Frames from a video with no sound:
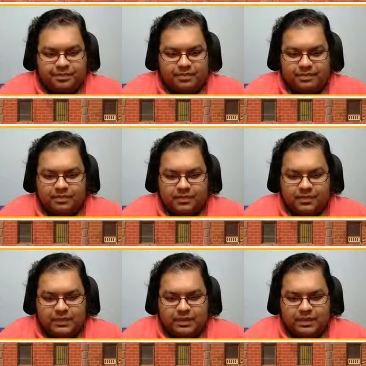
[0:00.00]

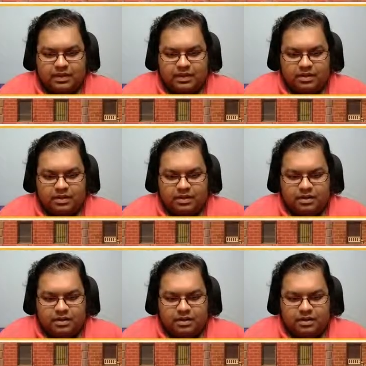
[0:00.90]
(silence)